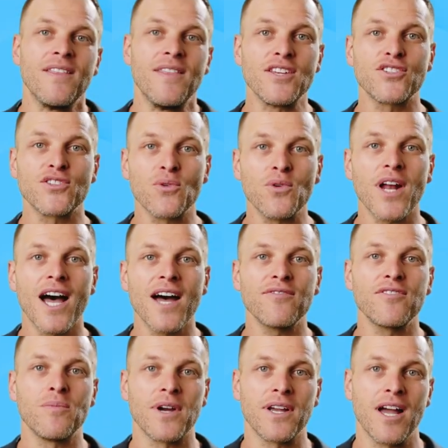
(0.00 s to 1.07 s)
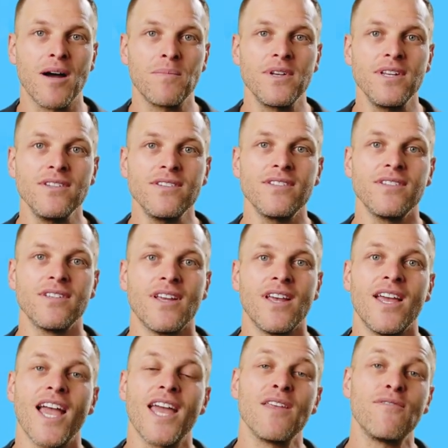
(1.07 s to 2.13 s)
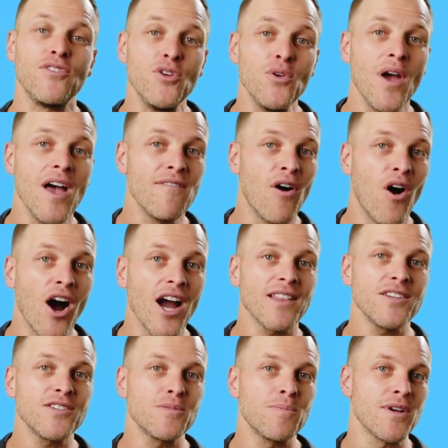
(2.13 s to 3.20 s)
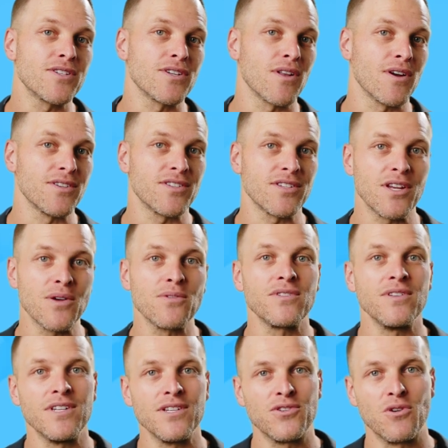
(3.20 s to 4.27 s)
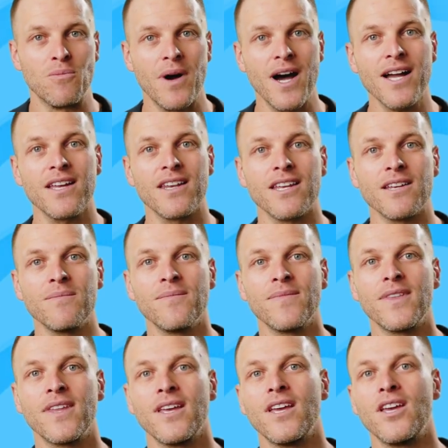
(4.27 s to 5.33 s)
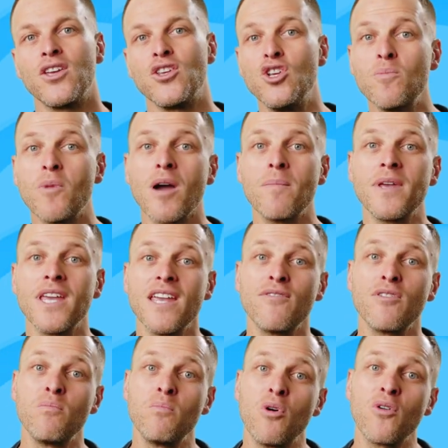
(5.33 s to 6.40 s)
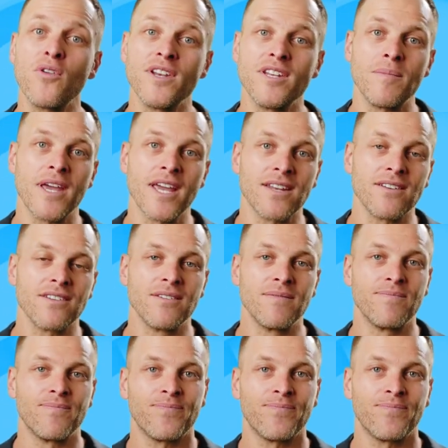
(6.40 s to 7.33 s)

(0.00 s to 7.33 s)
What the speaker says: They're sought after by companies, and if you have highly specialized skills in digital marketing, you might be even more in demand.